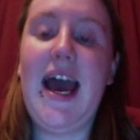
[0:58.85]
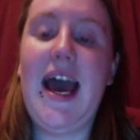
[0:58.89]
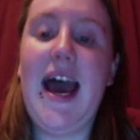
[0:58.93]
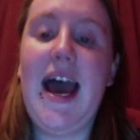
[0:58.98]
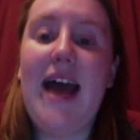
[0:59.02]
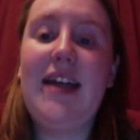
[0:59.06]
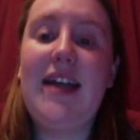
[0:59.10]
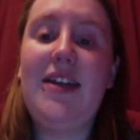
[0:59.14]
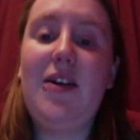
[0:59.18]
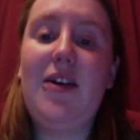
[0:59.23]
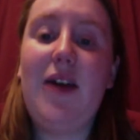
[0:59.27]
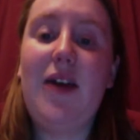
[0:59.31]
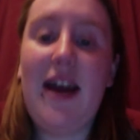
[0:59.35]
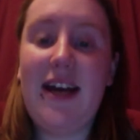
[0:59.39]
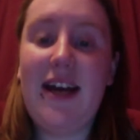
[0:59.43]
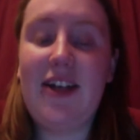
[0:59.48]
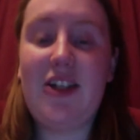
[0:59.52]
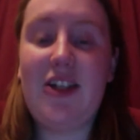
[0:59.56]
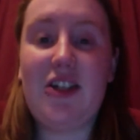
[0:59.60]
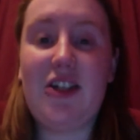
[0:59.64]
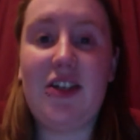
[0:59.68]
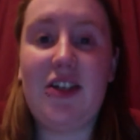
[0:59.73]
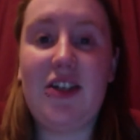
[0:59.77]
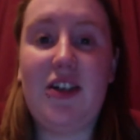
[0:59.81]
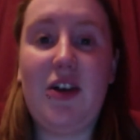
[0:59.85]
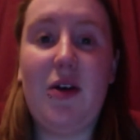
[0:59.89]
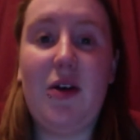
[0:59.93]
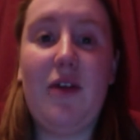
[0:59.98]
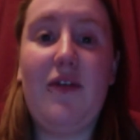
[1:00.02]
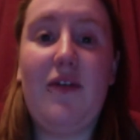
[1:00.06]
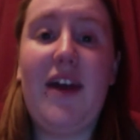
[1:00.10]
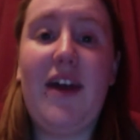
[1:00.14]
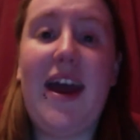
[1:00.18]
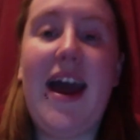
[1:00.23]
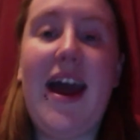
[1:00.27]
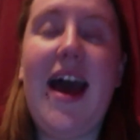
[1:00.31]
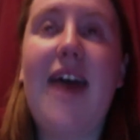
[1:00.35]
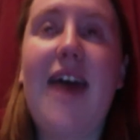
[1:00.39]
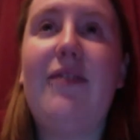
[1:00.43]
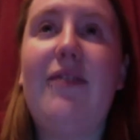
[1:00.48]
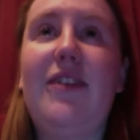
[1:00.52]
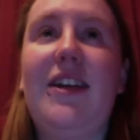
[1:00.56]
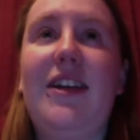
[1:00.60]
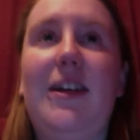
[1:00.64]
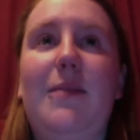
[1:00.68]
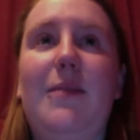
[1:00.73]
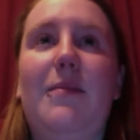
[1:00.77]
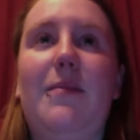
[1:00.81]
I don't actually know if I have
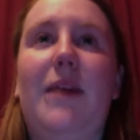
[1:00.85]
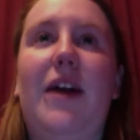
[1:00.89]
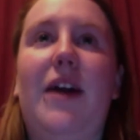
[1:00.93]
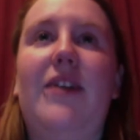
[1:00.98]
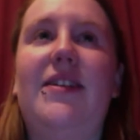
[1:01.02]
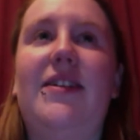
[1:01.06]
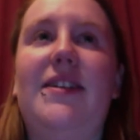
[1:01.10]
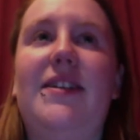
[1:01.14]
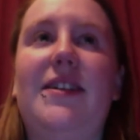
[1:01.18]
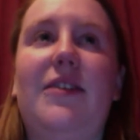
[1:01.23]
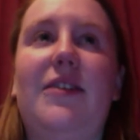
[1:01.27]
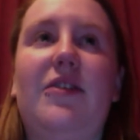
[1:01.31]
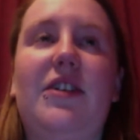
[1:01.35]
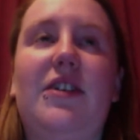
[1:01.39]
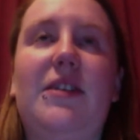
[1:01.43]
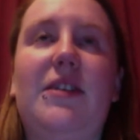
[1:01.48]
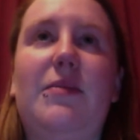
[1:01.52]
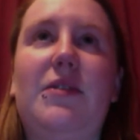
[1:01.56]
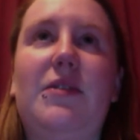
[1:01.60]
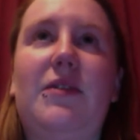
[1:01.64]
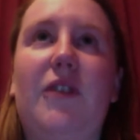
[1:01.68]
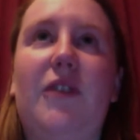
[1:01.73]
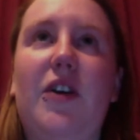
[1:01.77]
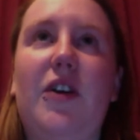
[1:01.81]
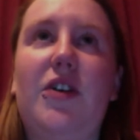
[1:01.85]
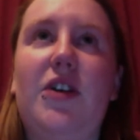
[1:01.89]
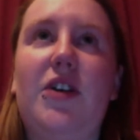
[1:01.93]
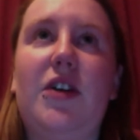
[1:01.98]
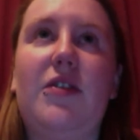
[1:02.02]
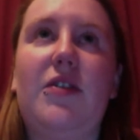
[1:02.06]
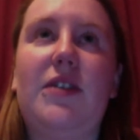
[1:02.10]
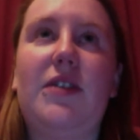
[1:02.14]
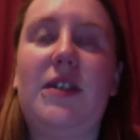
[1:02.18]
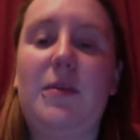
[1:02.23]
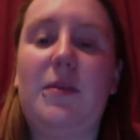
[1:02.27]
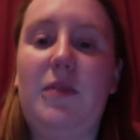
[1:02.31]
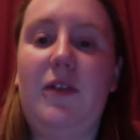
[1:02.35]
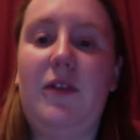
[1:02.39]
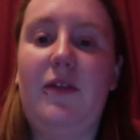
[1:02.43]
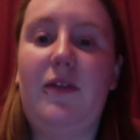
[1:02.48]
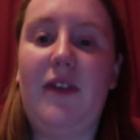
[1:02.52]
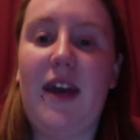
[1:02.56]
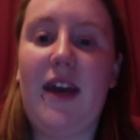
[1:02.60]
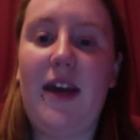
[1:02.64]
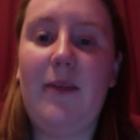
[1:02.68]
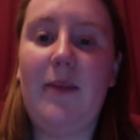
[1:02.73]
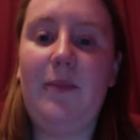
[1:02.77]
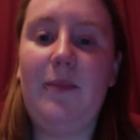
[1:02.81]
any embarrassing Christmas photos, to be
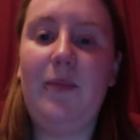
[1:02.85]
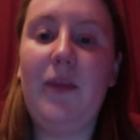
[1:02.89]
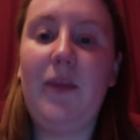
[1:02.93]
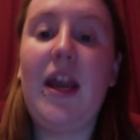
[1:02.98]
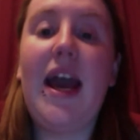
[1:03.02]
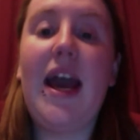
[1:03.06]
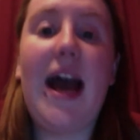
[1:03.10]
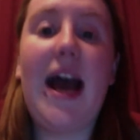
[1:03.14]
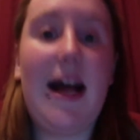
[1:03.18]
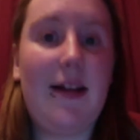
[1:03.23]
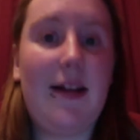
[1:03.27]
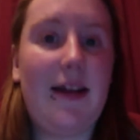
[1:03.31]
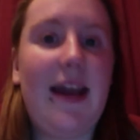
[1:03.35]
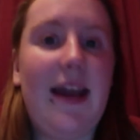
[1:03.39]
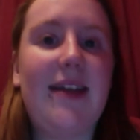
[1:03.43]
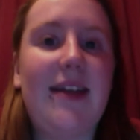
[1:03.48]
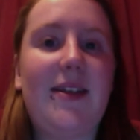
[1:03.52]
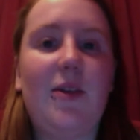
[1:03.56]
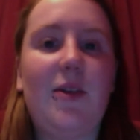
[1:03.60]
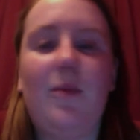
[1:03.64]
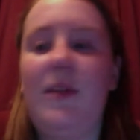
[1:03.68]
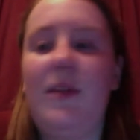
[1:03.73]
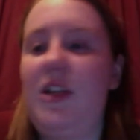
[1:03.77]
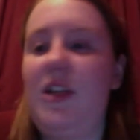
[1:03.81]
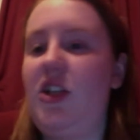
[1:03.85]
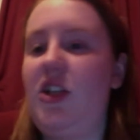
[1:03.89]
fair. I'll get some this